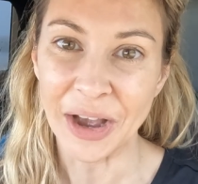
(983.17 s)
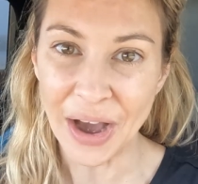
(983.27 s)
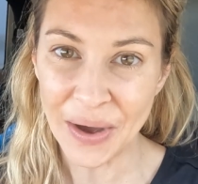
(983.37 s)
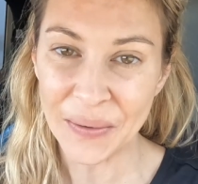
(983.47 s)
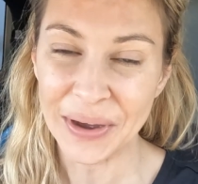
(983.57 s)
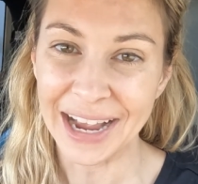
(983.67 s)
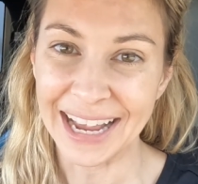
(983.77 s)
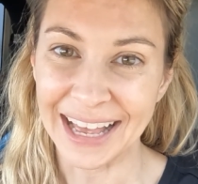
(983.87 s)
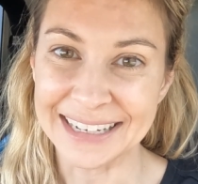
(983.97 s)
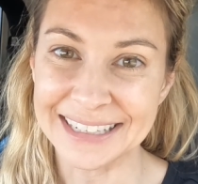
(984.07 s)
go,
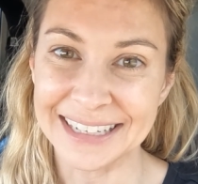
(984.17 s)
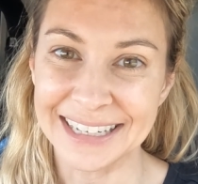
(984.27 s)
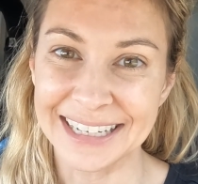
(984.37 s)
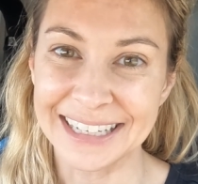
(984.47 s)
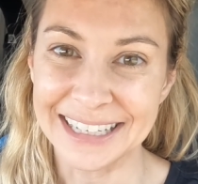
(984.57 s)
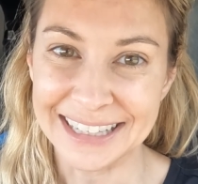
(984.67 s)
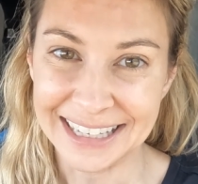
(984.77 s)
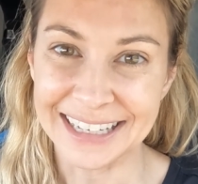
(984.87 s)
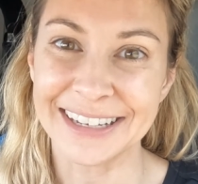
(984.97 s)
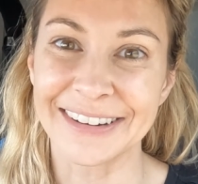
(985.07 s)
and I
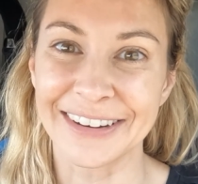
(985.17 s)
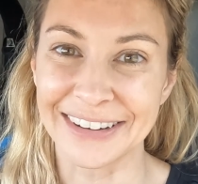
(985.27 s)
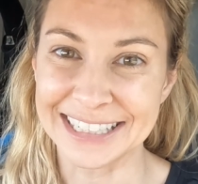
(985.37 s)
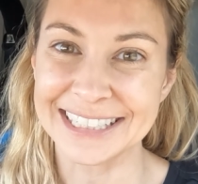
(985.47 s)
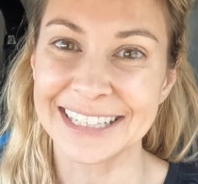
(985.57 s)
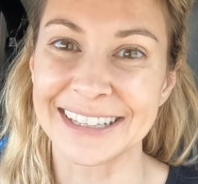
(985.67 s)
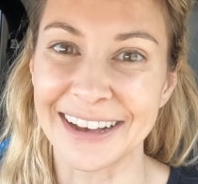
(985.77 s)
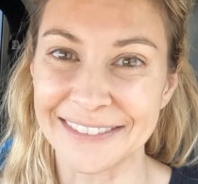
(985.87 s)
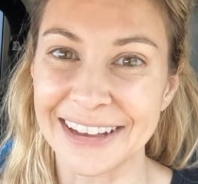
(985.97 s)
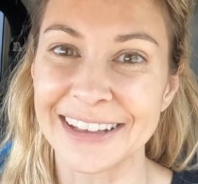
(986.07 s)
think you're going to love